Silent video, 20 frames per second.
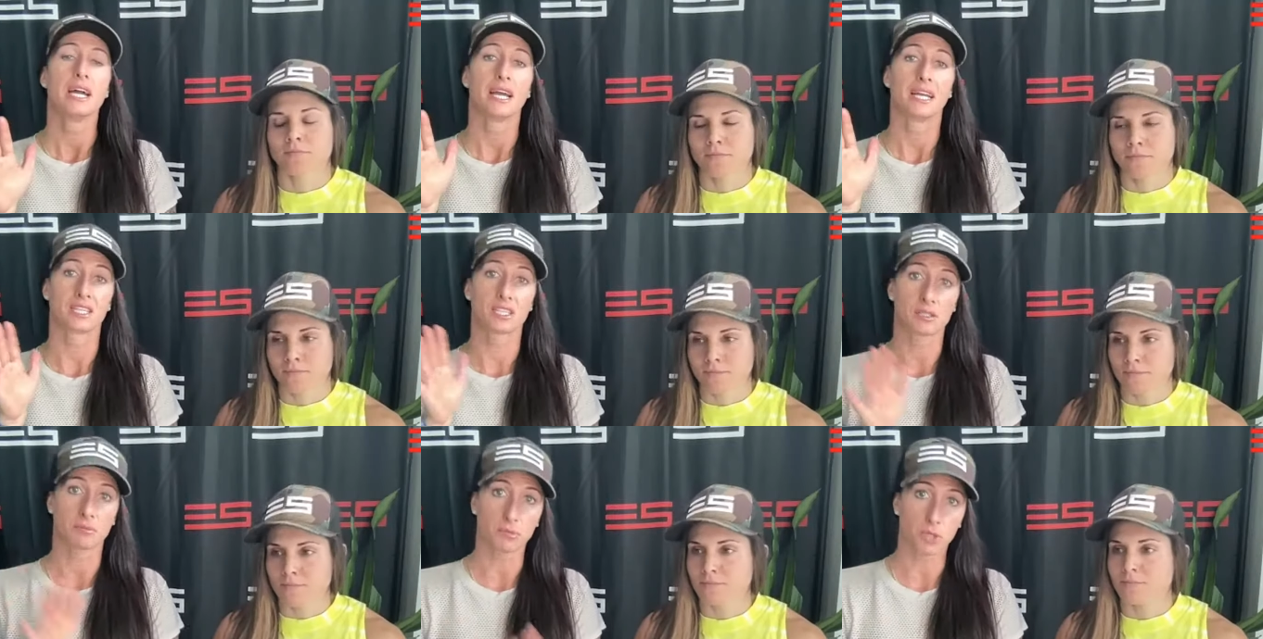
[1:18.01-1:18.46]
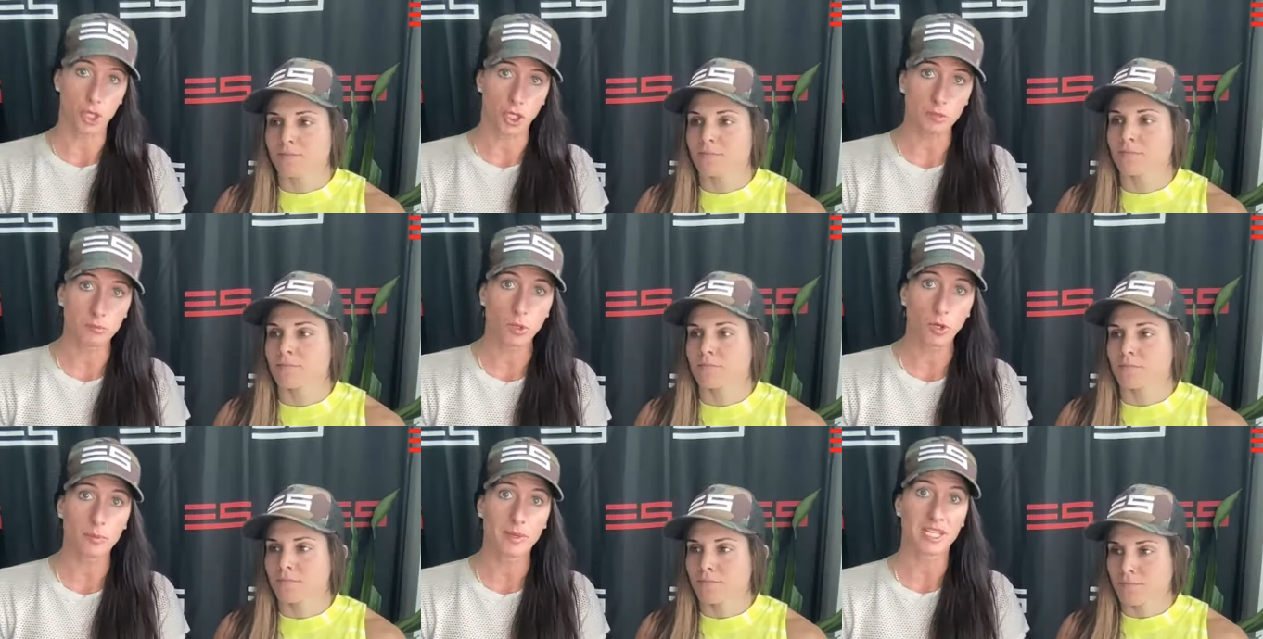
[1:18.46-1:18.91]
Speaker 1: and some
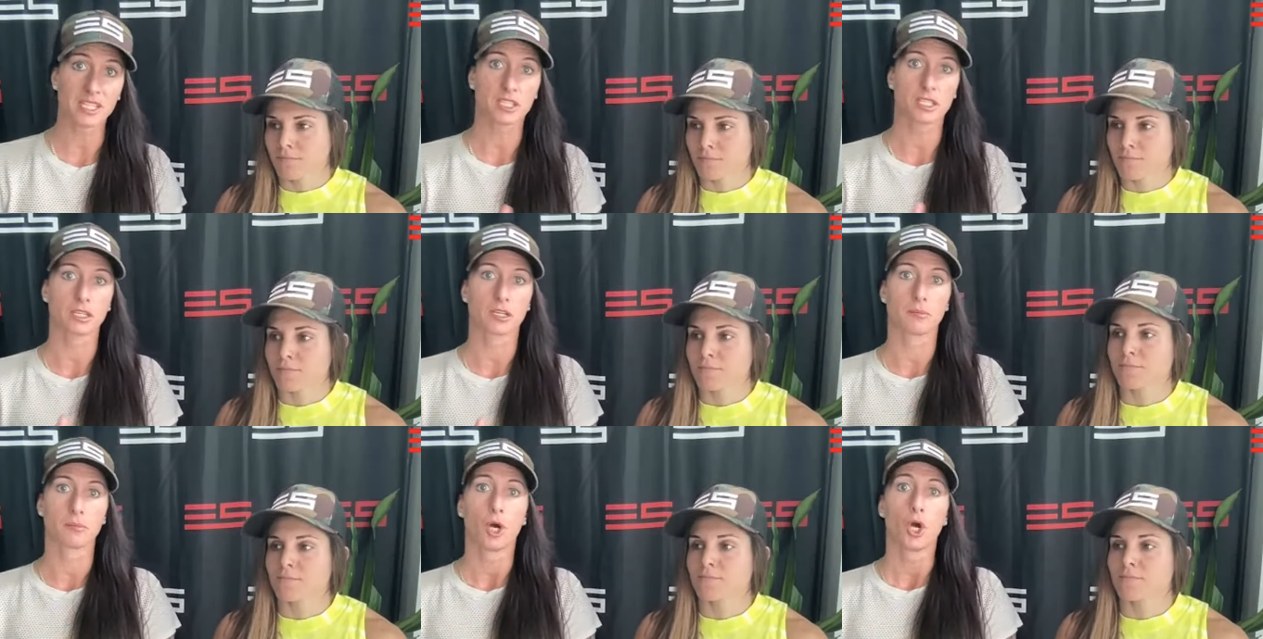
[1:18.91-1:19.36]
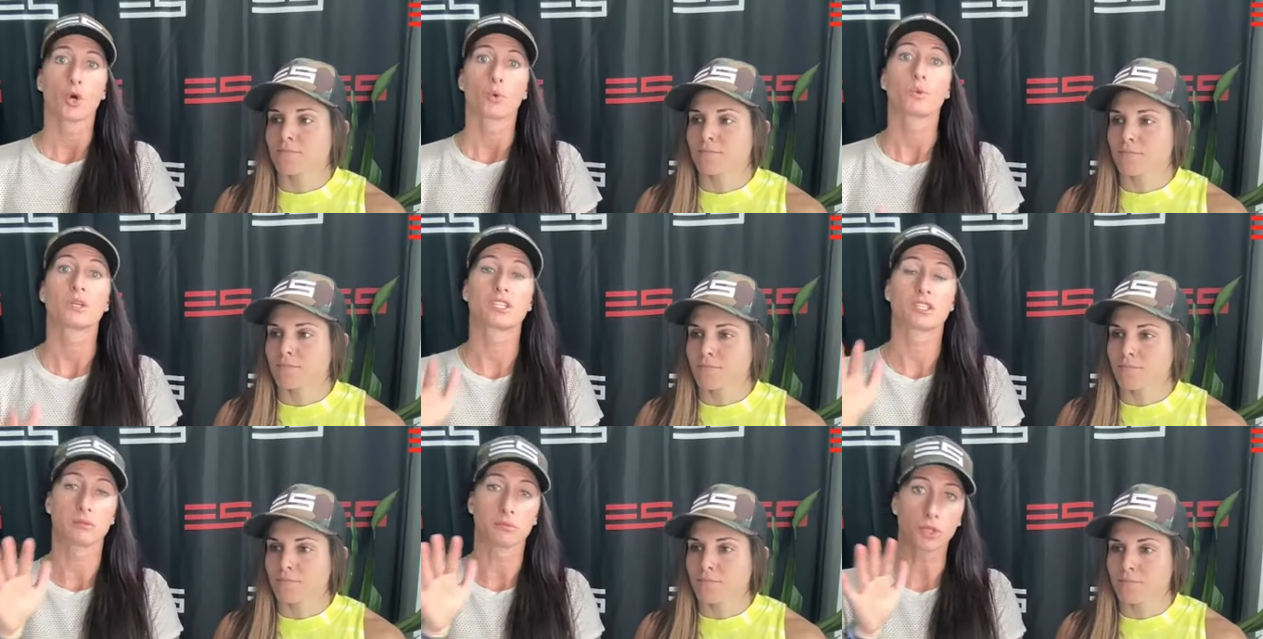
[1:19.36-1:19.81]
good momentum
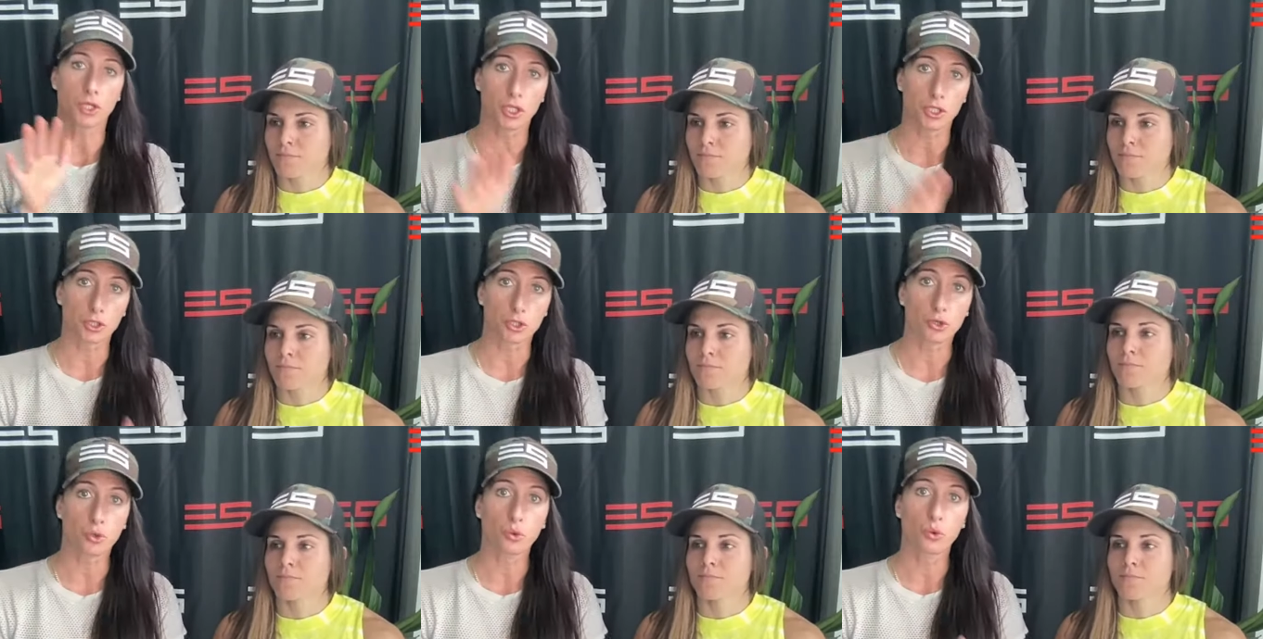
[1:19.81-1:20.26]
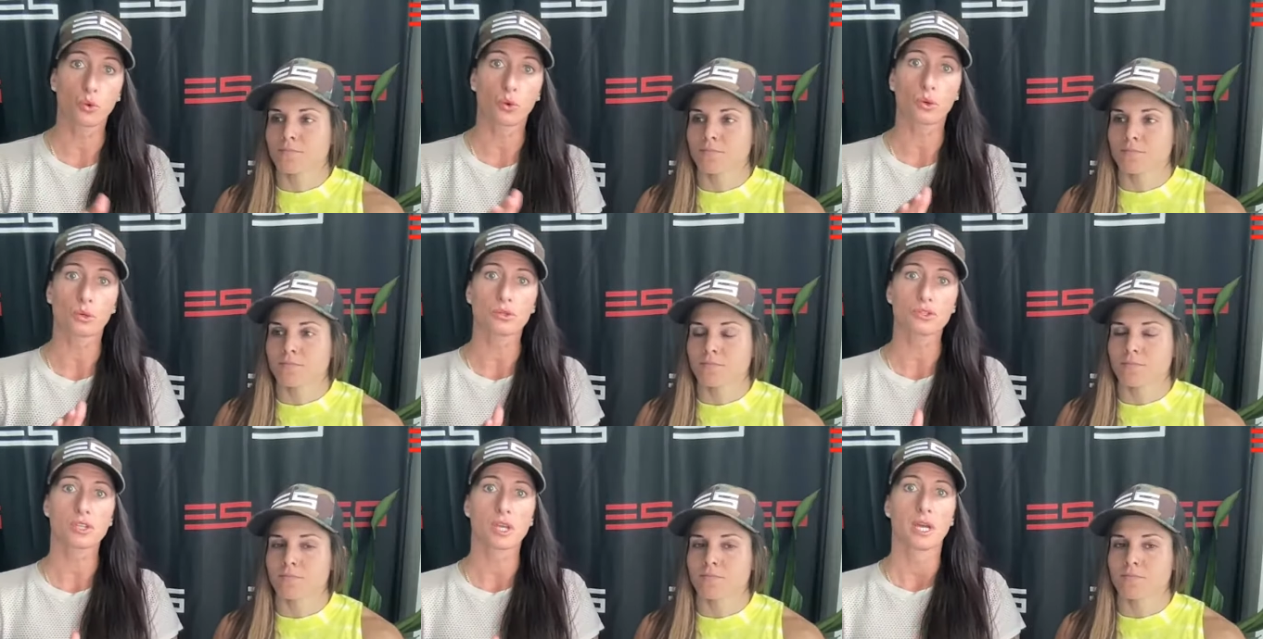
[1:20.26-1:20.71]
with some good
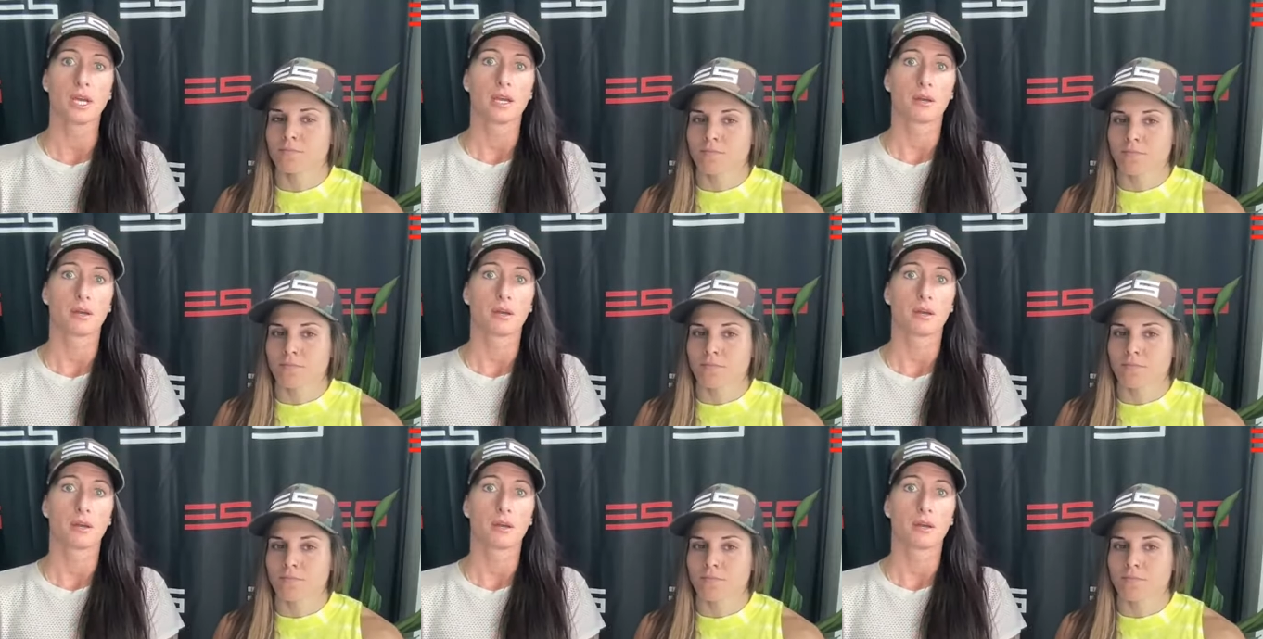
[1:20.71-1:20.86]
tools,